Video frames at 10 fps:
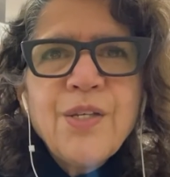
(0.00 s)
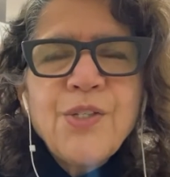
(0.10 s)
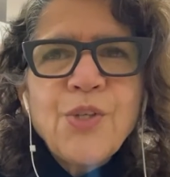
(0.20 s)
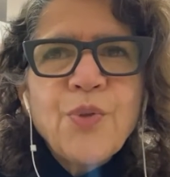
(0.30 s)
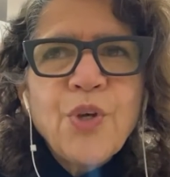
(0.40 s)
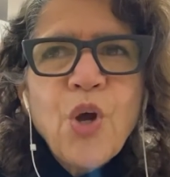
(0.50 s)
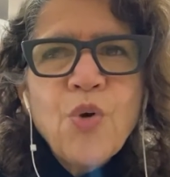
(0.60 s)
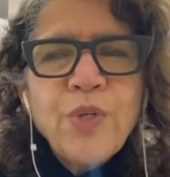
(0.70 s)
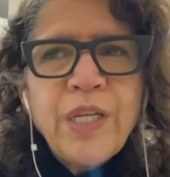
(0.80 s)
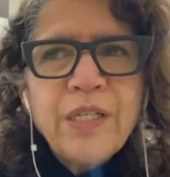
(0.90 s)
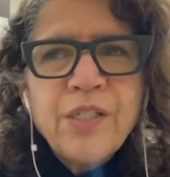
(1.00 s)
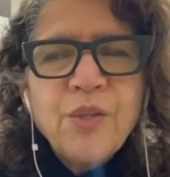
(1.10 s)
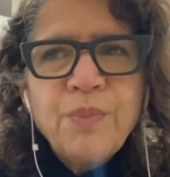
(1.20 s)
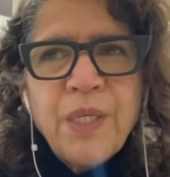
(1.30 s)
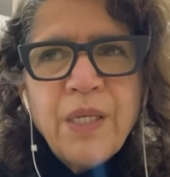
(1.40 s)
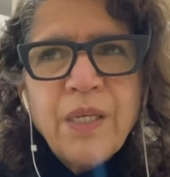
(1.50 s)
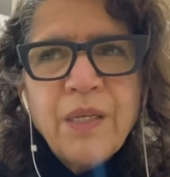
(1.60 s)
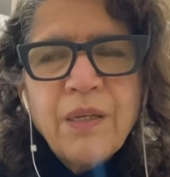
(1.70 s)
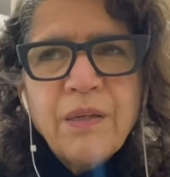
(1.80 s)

So the coat needed to be